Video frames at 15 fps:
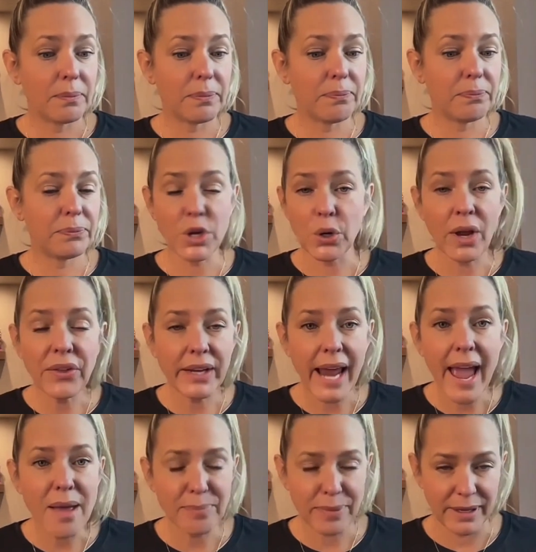So nothing
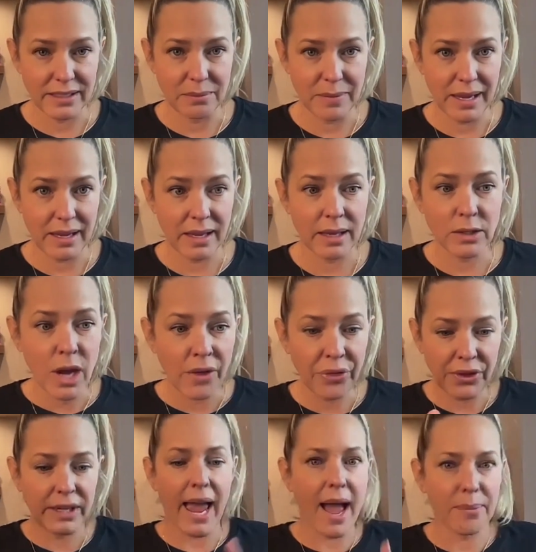happened to me.
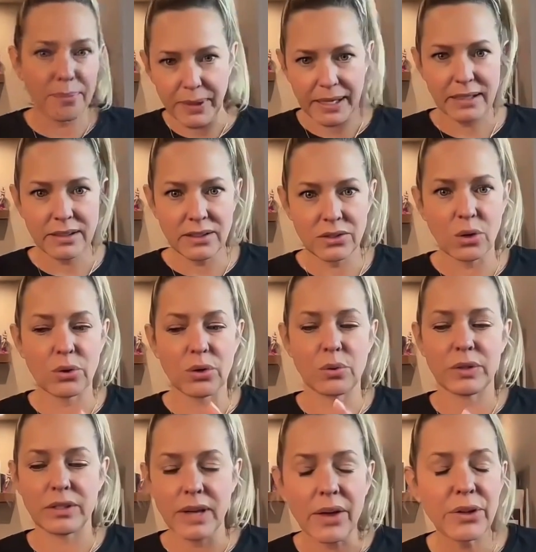Nothing happened, so there
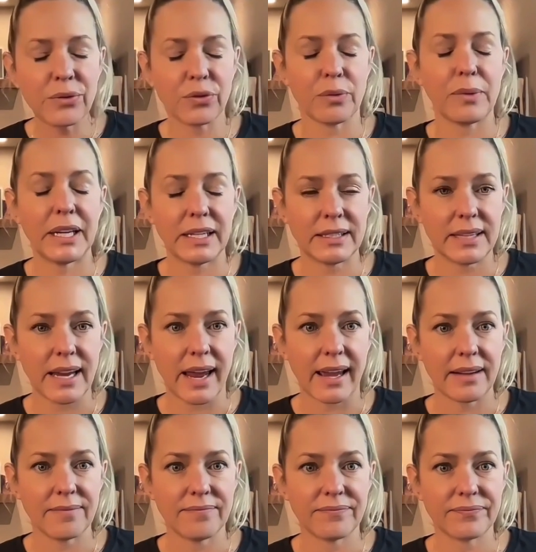was nothing for me to say.